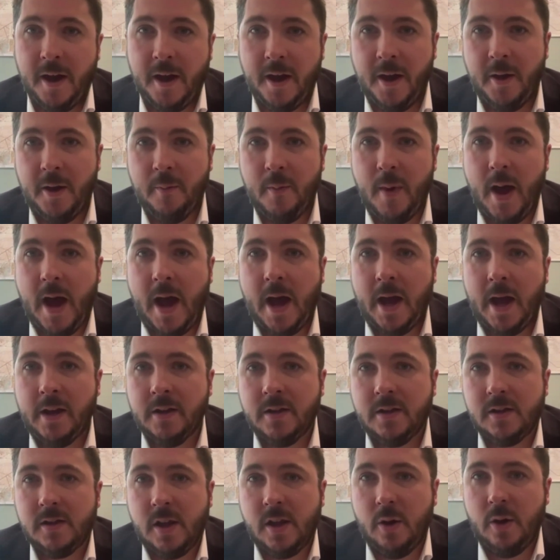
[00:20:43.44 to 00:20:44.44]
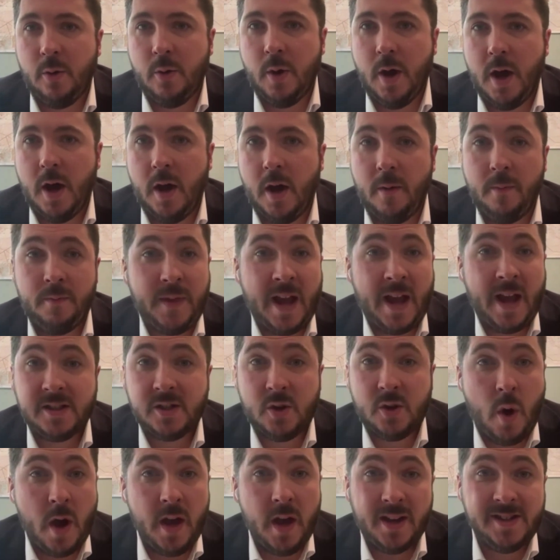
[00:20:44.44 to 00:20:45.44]
And so
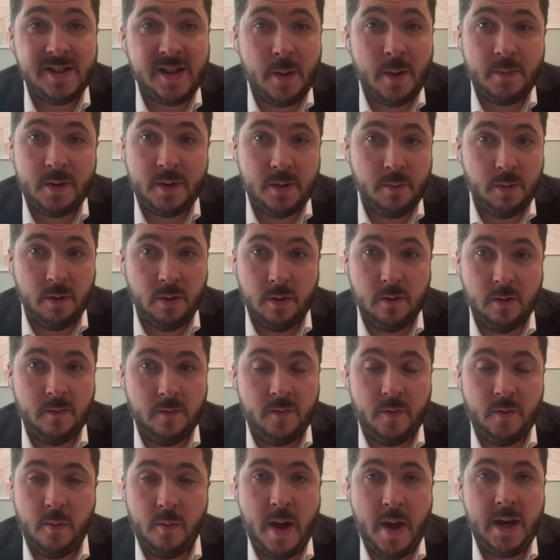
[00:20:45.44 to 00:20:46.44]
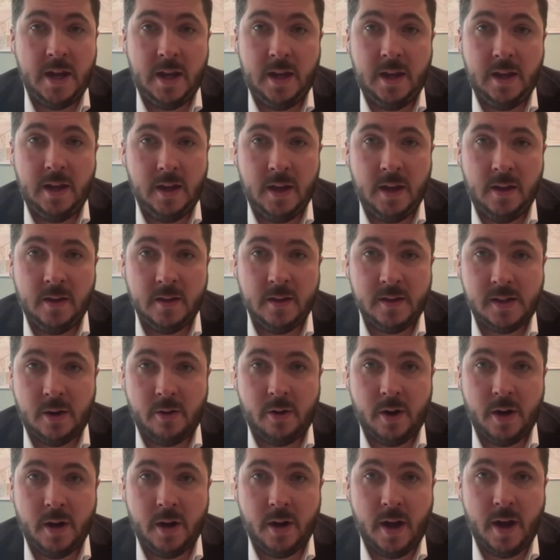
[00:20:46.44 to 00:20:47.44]
that's quite acceptable for many in
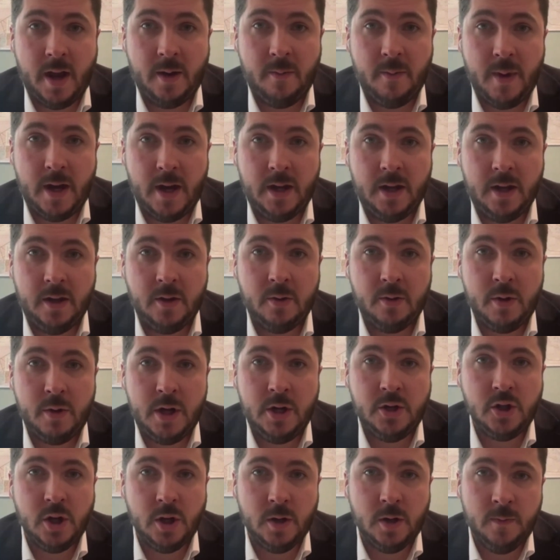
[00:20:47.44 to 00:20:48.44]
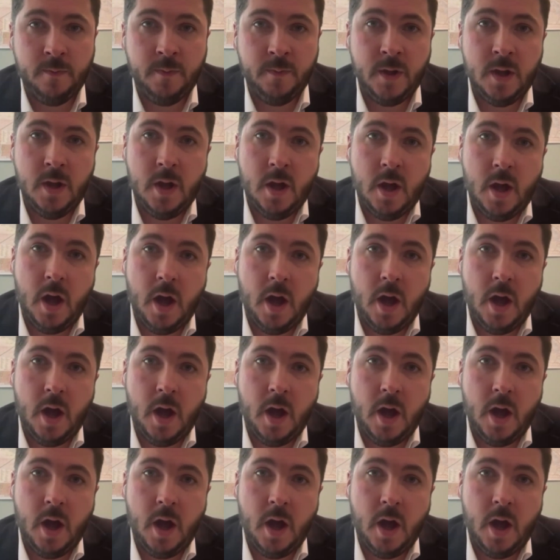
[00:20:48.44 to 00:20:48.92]
Syria and many in the region.